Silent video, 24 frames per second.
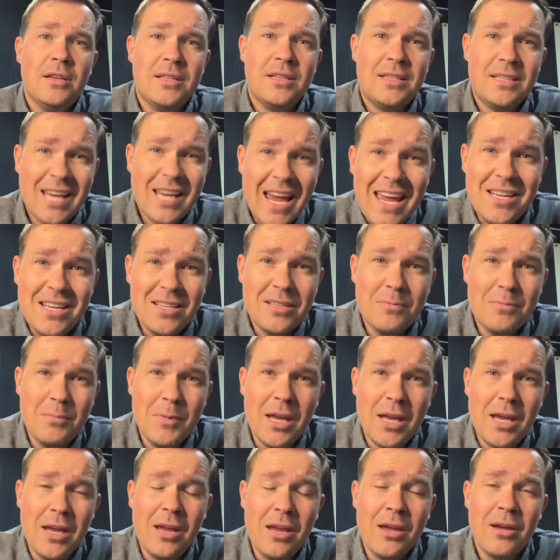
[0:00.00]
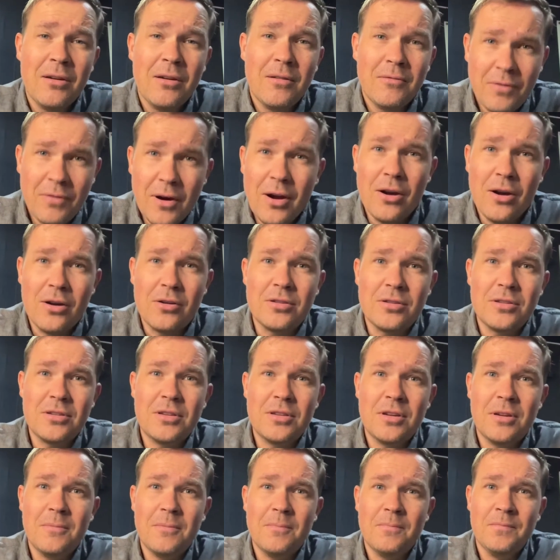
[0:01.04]
taste me
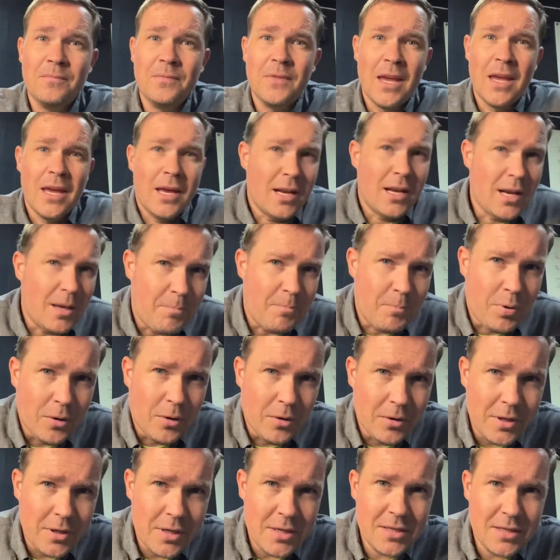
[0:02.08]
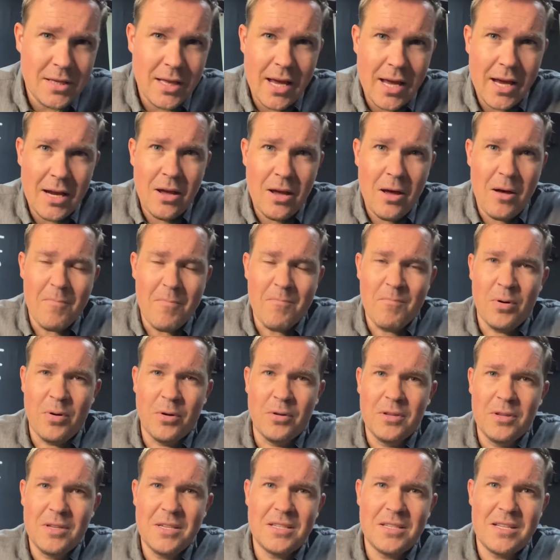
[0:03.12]
first. And he pulled his leg up and
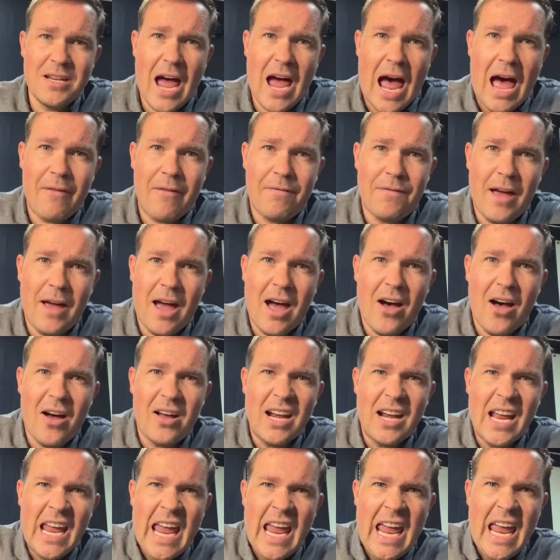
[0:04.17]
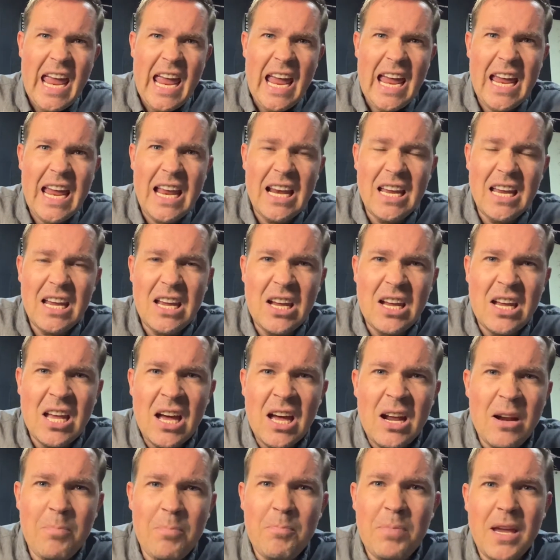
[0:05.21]
pulled his knife out and he
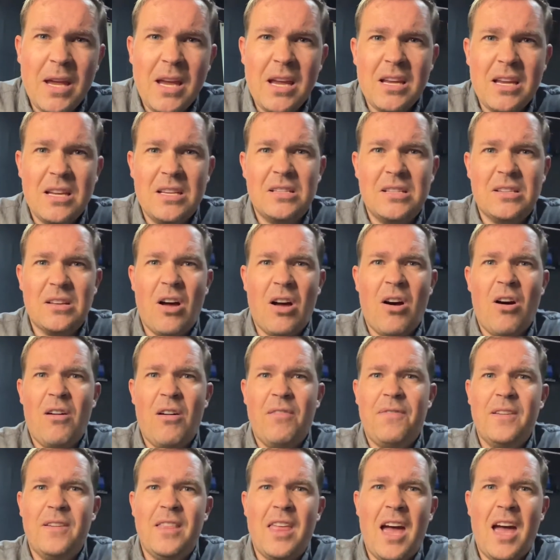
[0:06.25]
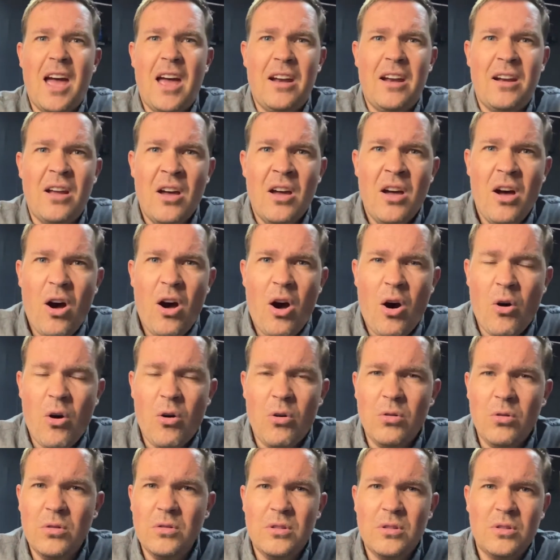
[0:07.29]
cut a piece off of that
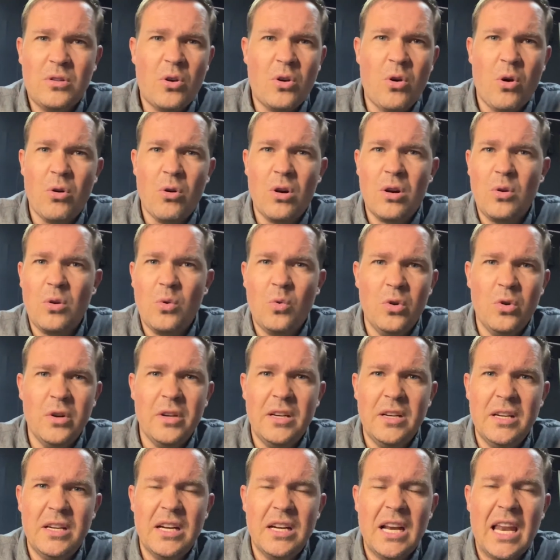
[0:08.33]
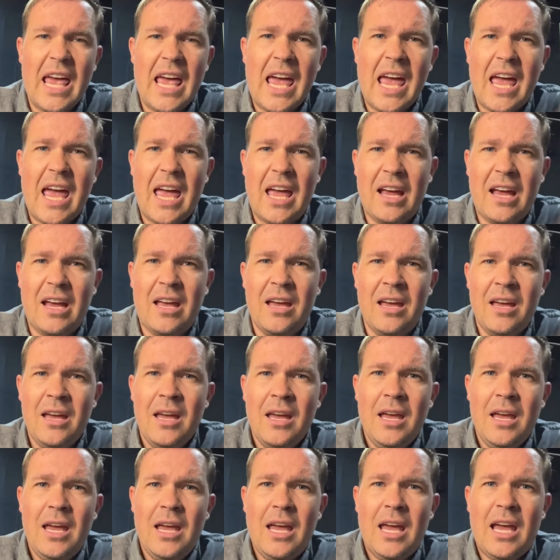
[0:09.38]
old cork wooden leg.
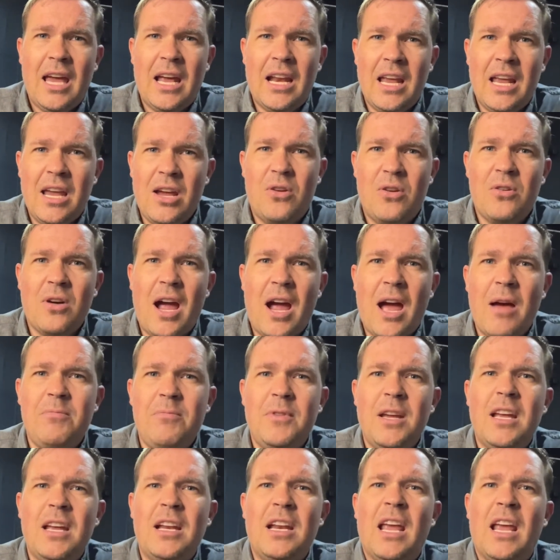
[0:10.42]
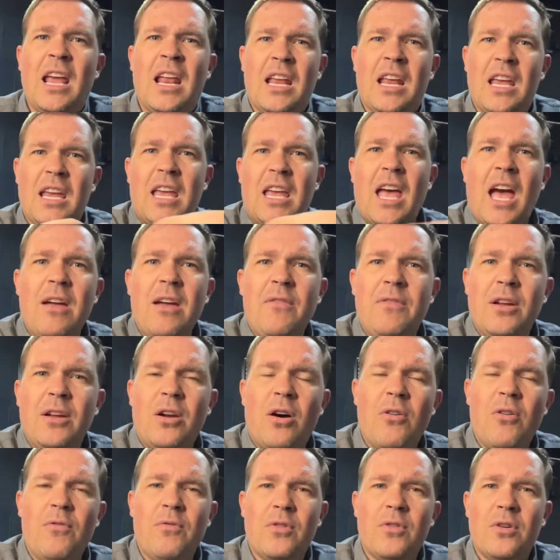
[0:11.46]
And he grabbed it and he gave it
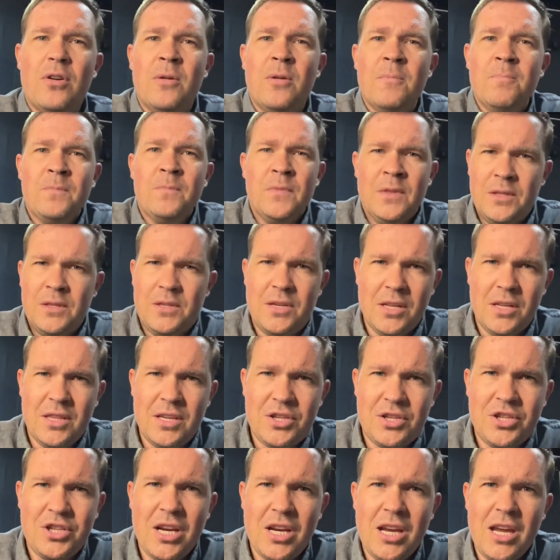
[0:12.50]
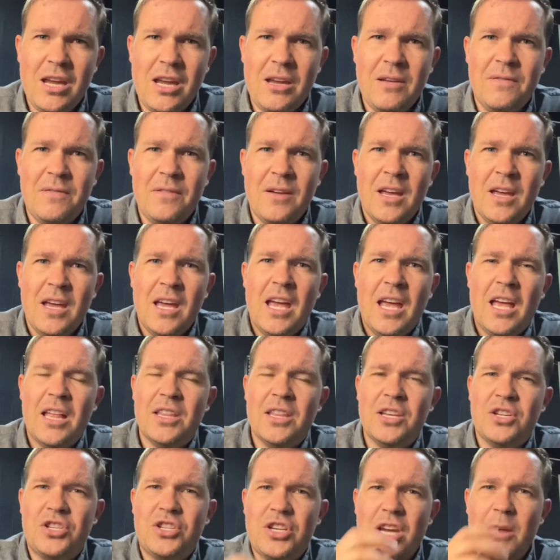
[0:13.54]
over to the chief. And
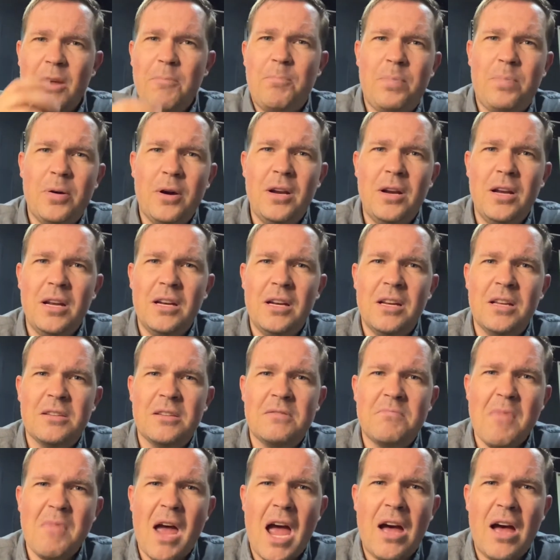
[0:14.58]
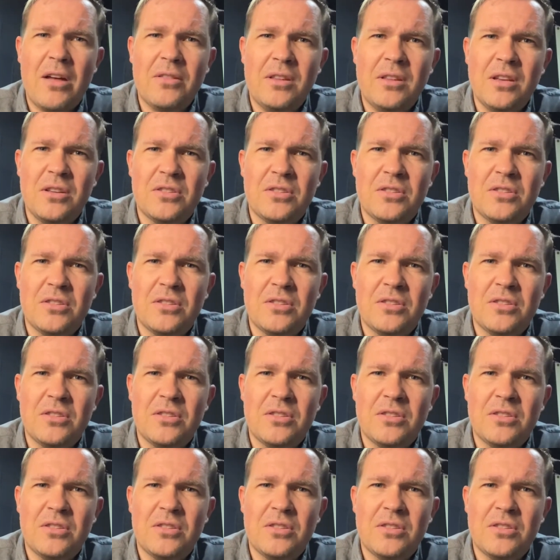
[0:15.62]
the chief put it in his mouth and